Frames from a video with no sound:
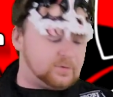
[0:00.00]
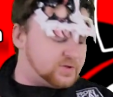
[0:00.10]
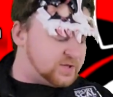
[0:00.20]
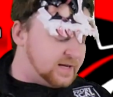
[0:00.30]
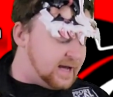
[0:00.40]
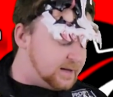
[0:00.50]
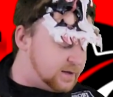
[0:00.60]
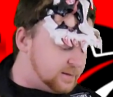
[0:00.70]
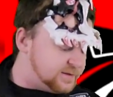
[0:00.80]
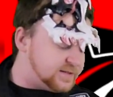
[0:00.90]
we're just going to add a
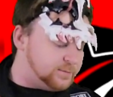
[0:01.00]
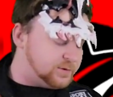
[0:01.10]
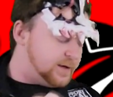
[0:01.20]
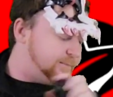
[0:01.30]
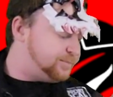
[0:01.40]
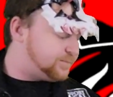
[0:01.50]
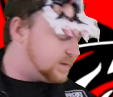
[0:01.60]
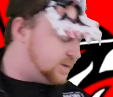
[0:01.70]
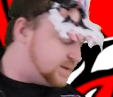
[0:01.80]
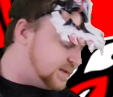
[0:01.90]
little bit of sambuca.
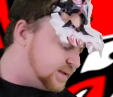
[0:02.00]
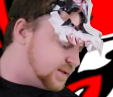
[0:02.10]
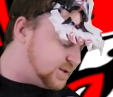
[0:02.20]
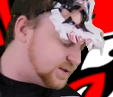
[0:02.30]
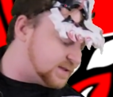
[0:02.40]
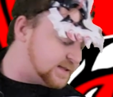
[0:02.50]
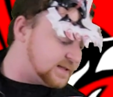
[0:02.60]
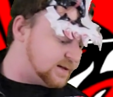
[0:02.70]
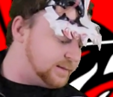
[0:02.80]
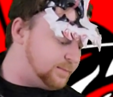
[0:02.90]
Because this is just, this
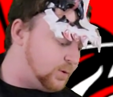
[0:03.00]
is a little bit